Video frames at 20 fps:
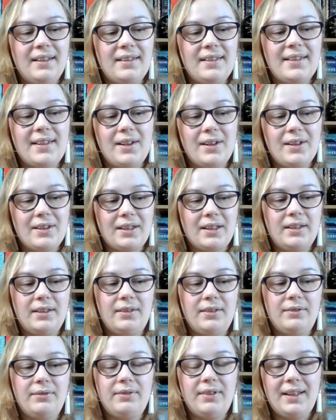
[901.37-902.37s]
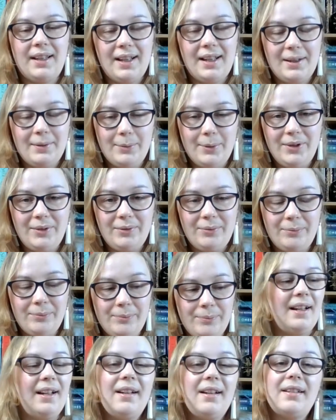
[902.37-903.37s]
saga for that one.
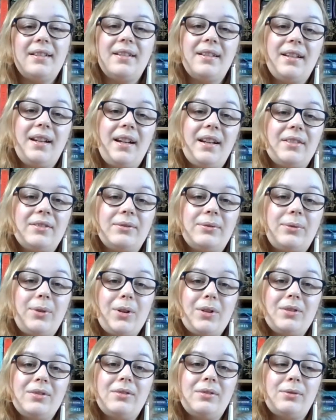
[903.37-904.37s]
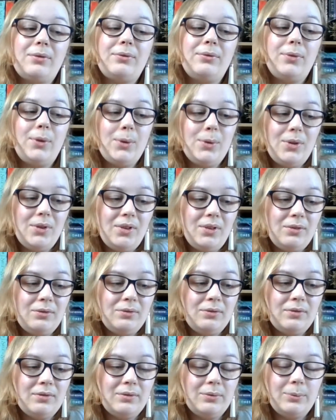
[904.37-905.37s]
Roll 4
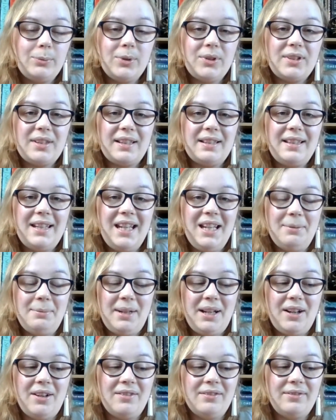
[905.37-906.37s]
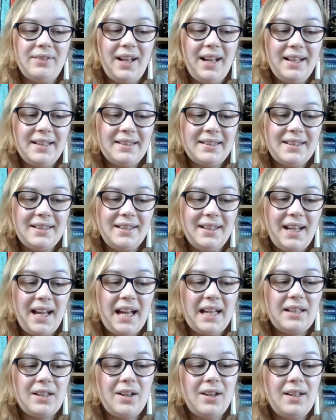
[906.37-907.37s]
was a TBR vet,
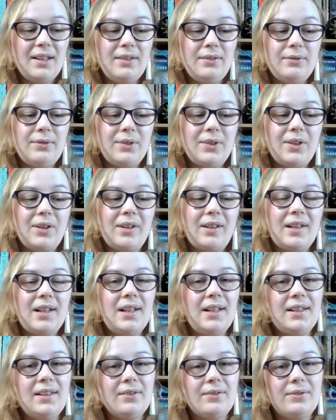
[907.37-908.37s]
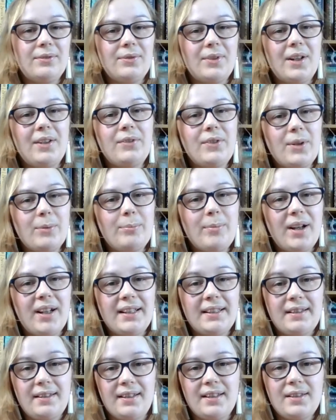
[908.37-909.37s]
and I've
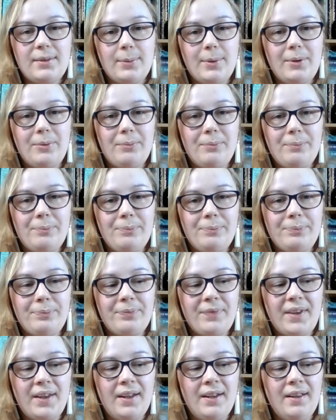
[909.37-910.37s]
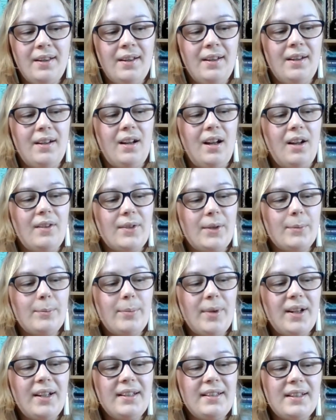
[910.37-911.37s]
combined this one. I've
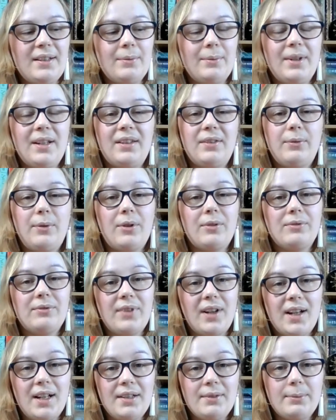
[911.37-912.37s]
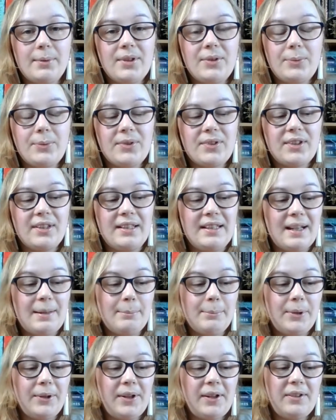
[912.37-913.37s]
combined it with Roll 5, which was
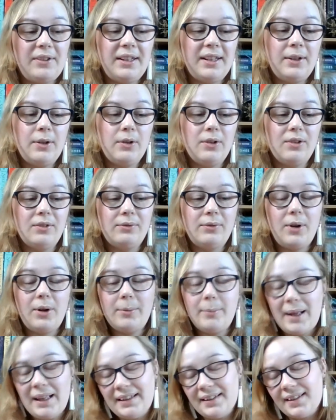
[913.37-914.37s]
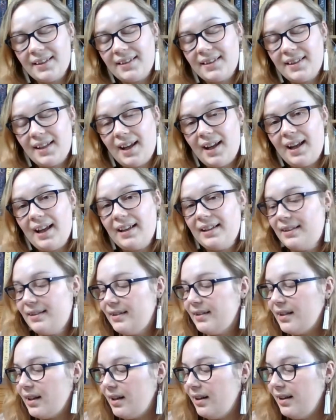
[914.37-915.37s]
contemporary or romance, and
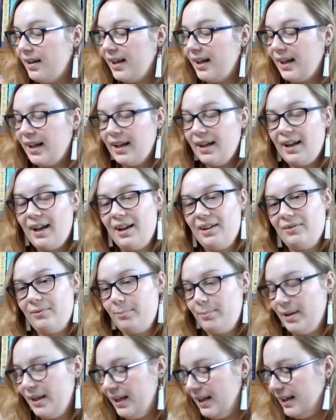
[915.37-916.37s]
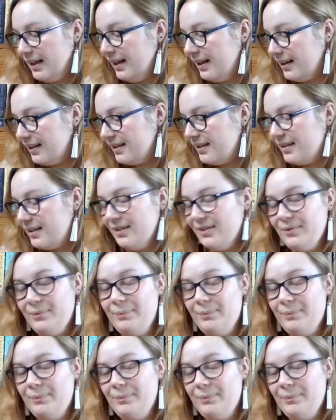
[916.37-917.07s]
I have picked